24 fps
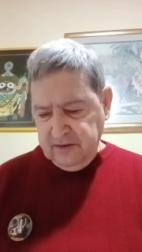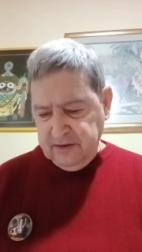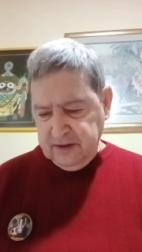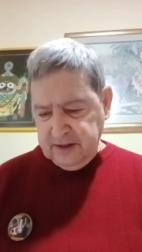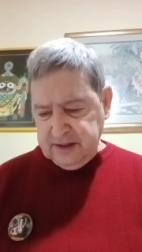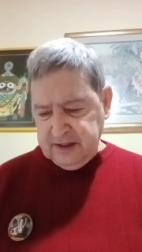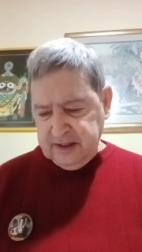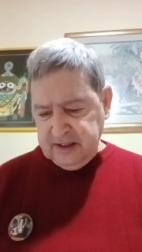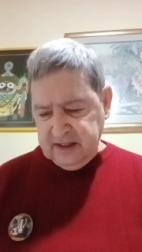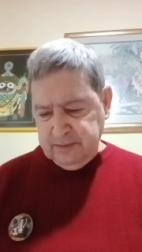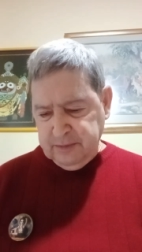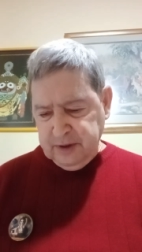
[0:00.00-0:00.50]

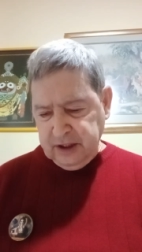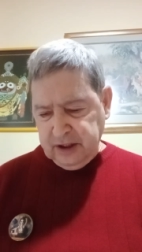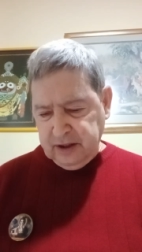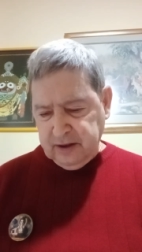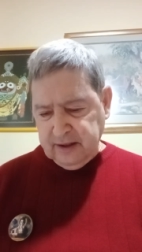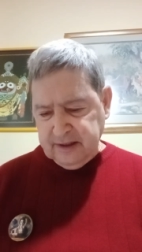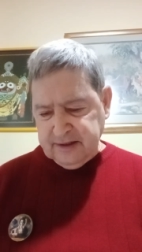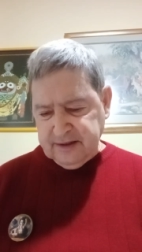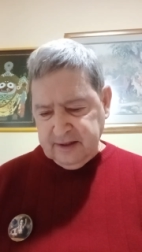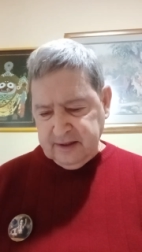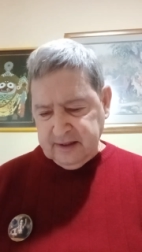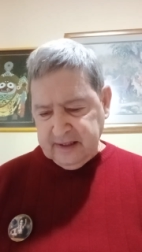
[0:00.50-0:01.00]
This is
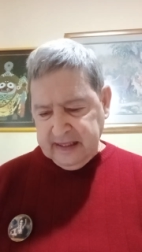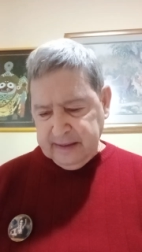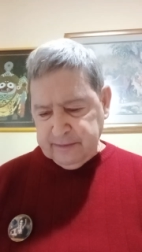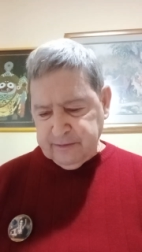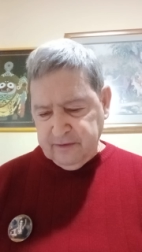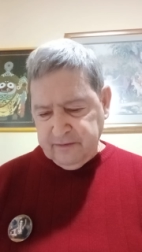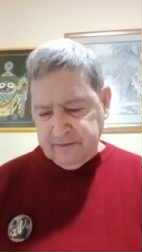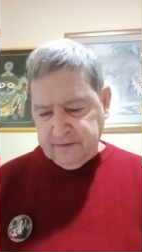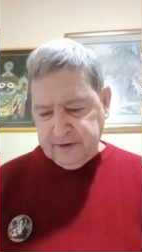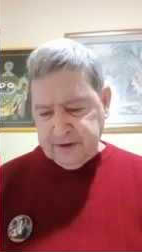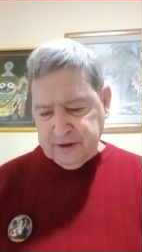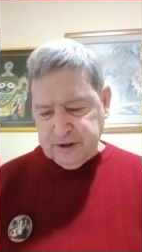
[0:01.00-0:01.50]
because the
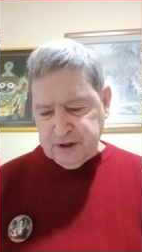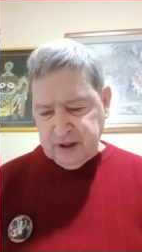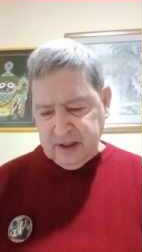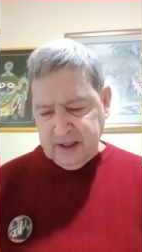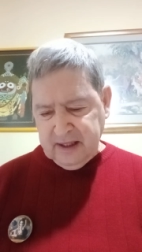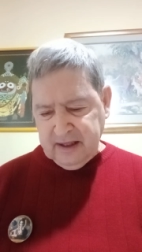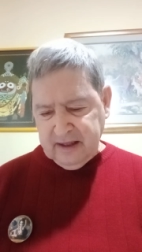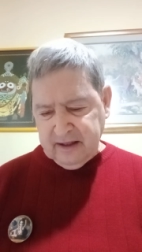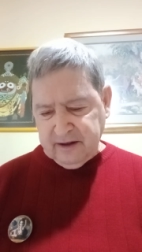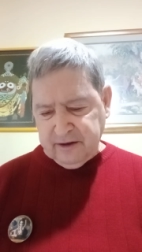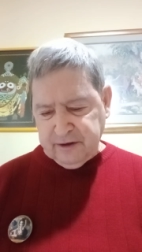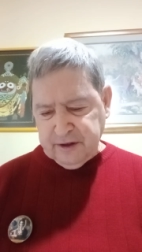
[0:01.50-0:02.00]
name of
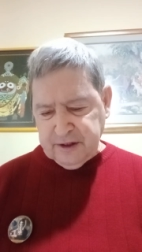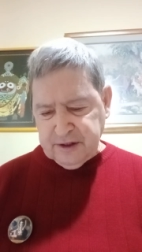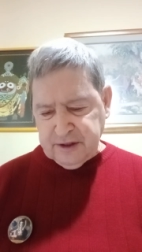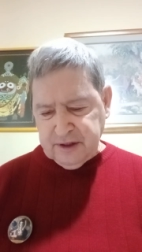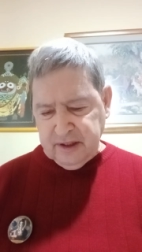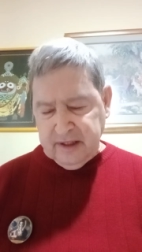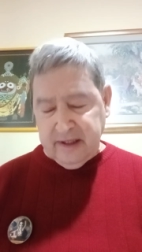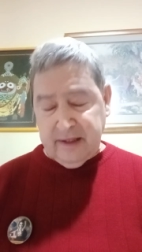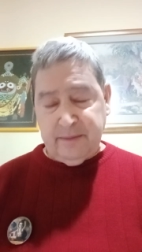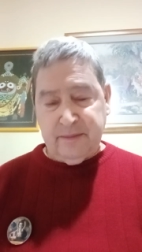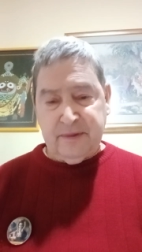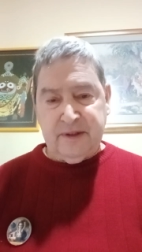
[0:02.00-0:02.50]
Krishna and
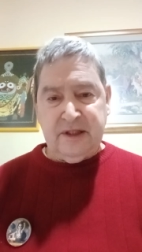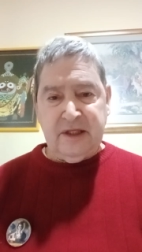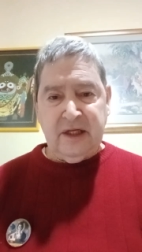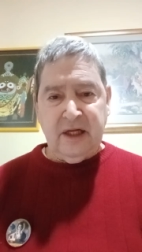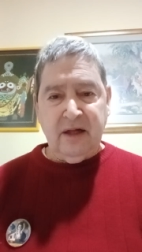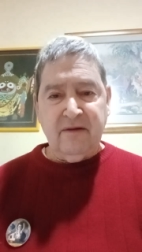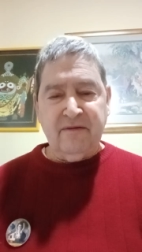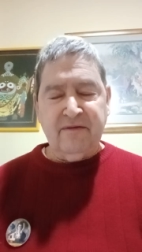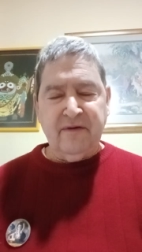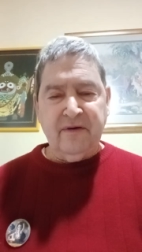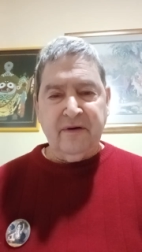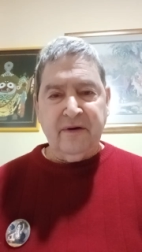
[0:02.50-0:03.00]
Krishna
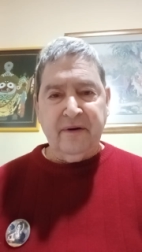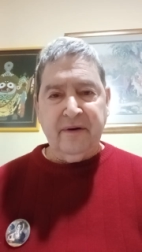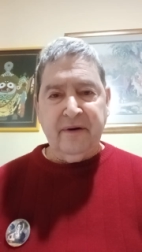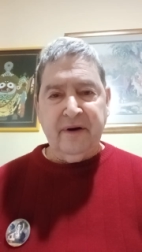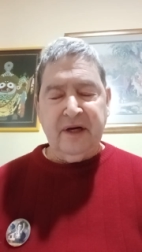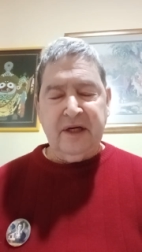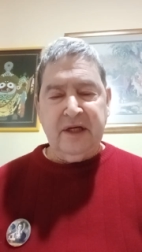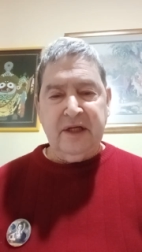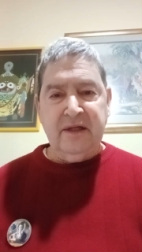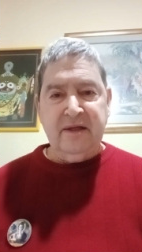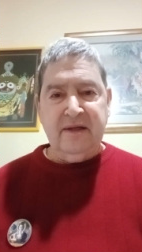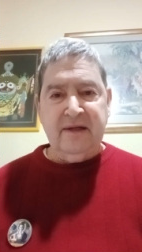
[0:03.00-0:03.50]
himself
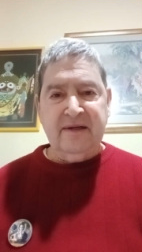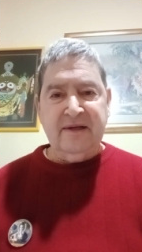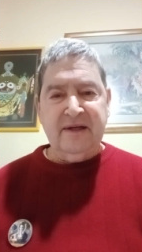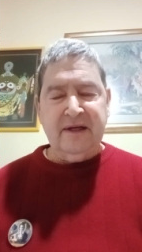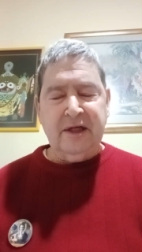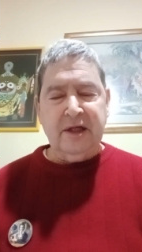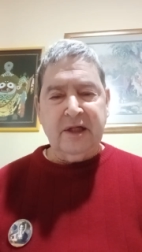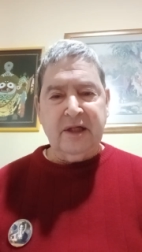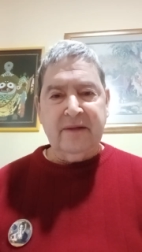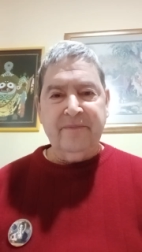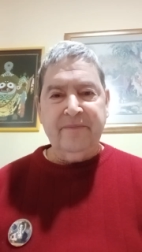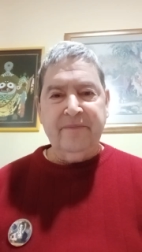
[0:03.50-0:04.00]
are
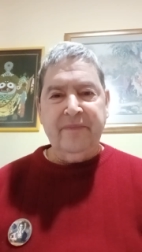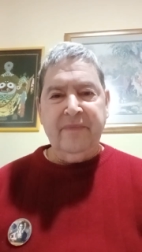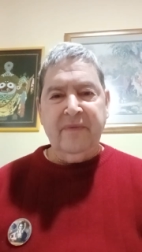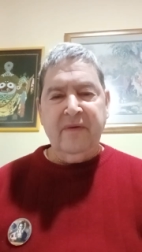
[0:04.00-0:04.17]
identical.